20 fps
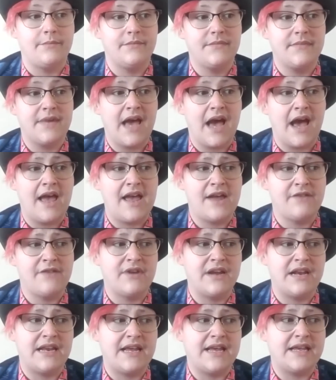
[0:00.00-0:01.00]
yeah, it
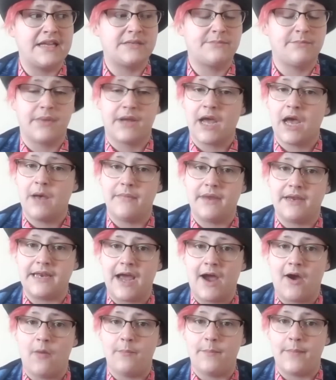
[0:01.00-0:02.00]
really is becoming
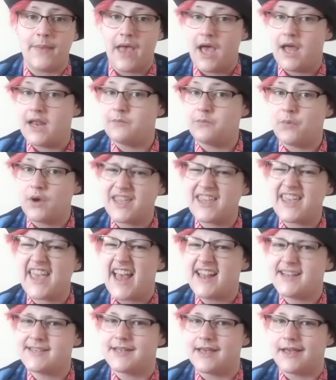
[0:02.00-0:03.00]
now a bit, we're
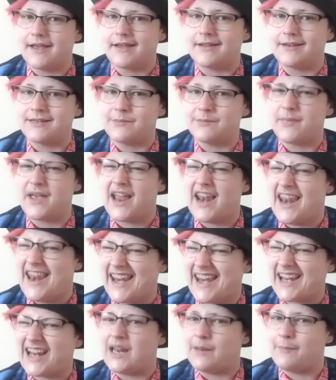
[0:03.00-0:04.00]
getting to be a
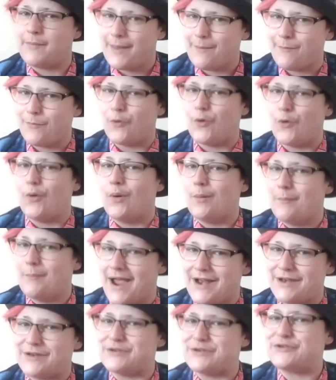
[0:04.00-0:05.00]
little bit more
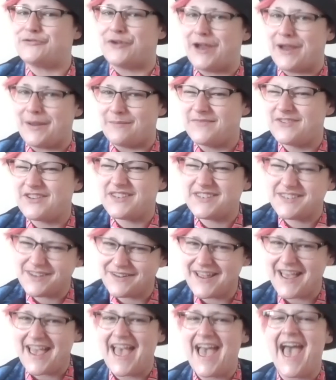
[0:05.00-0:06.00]
mainstream, just
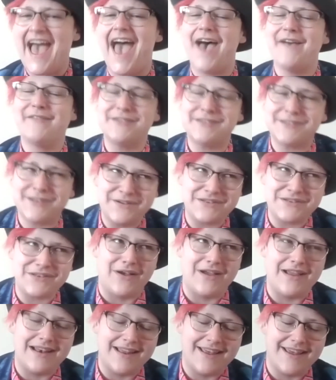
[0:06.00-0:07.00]
ever so
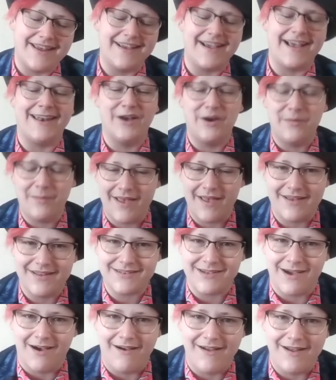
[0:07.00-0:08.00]
slightly, a little bit at a
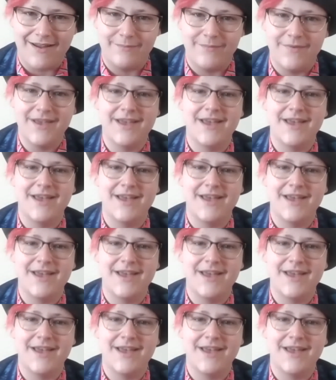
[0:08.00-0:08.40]
time.